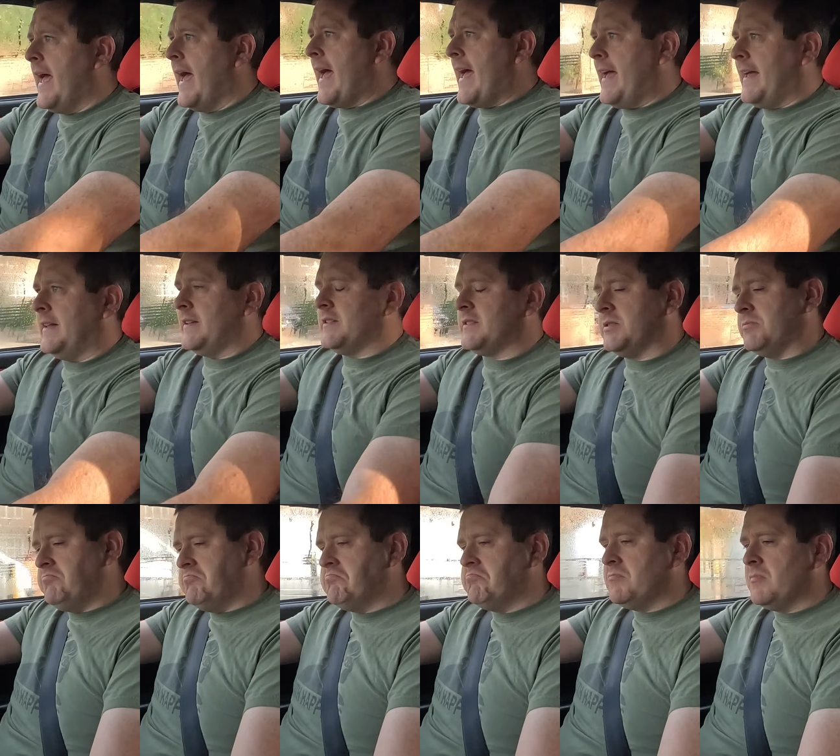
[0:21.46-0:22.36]
And
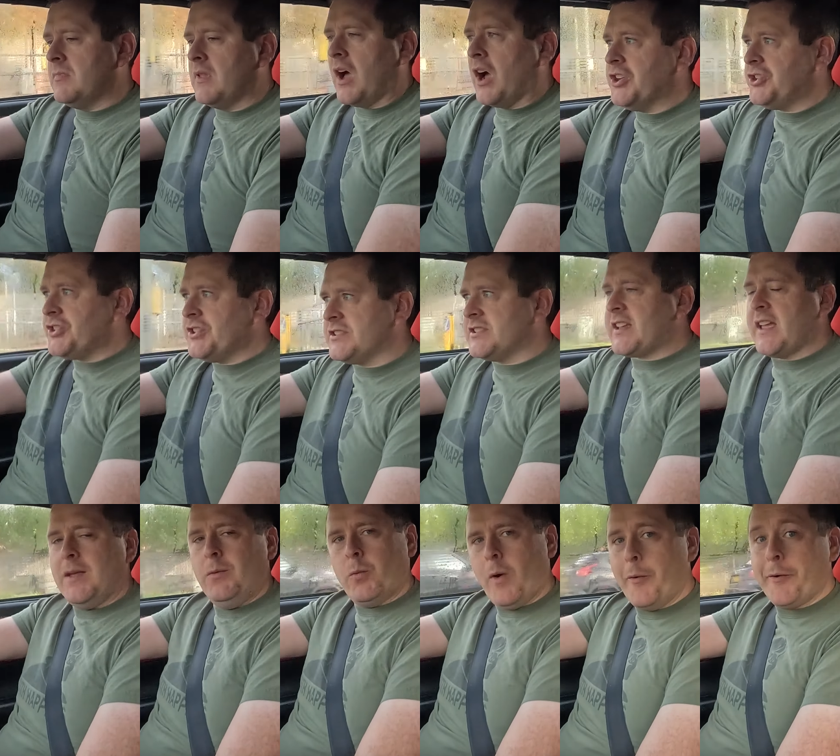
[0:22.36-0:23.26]
I should
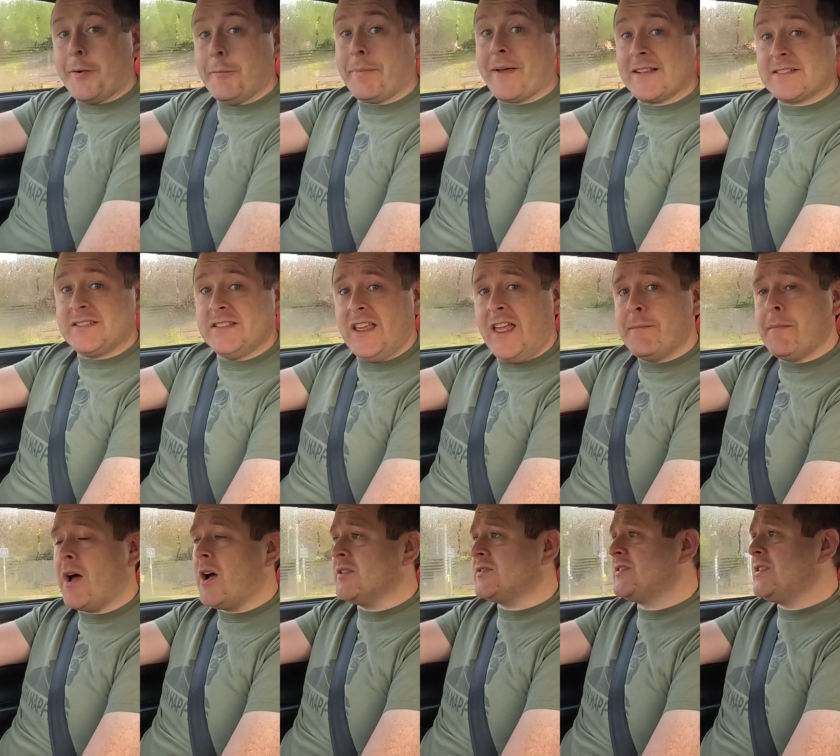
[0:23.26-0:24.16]
say, welcome back to the
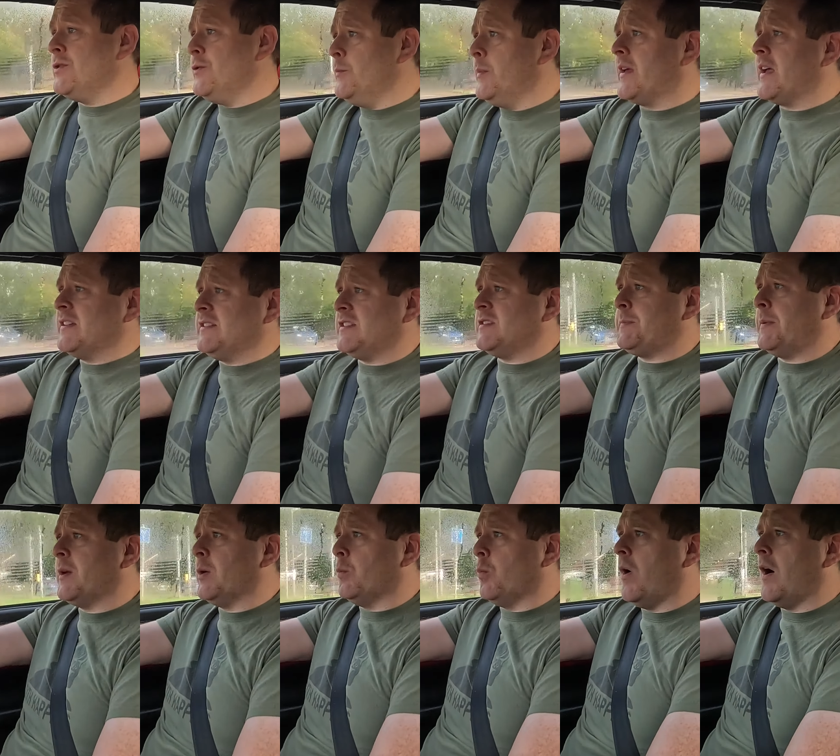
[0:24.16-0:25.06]
MR2, because it's
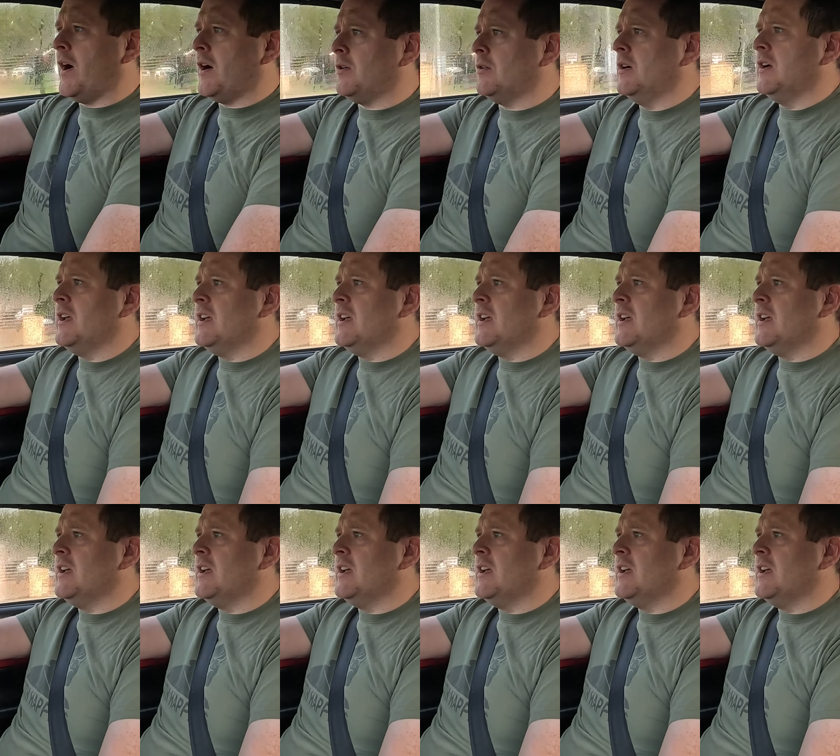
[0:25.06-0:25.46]
been a while